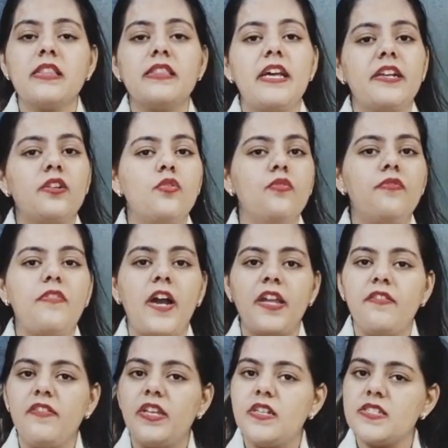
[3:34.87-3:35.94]
that to
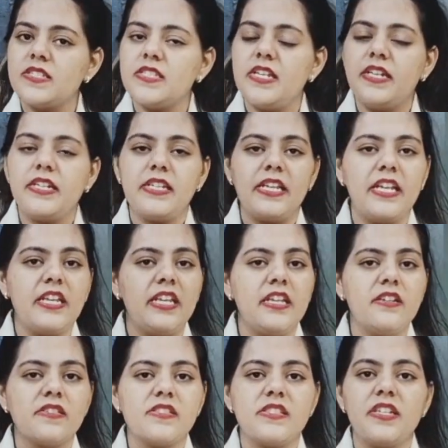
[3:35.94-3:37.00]
5-year set,
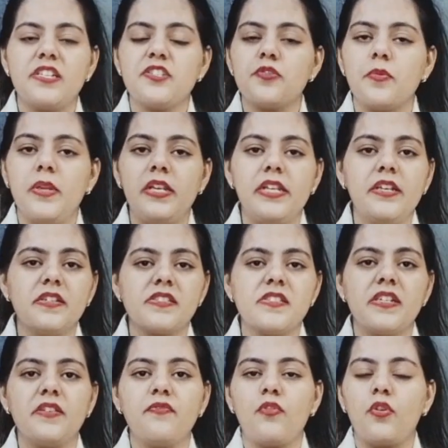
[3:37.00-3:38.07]
10-year set, 12-year
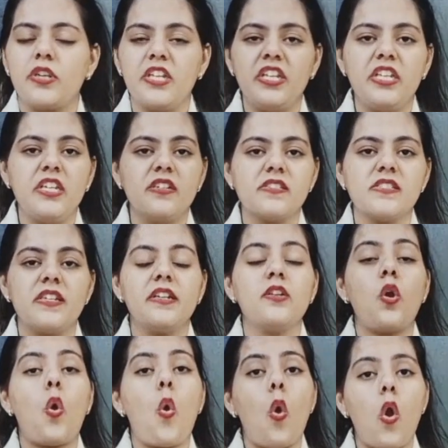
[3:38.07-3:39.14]
set, 14-year
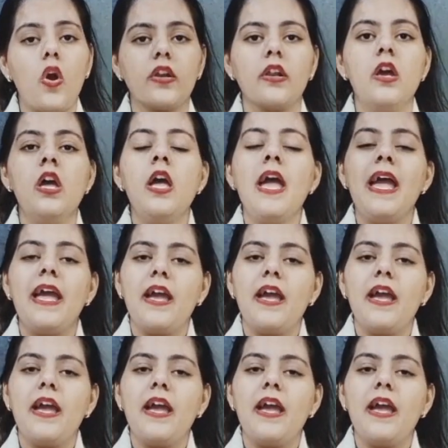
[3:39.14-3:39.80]
set, or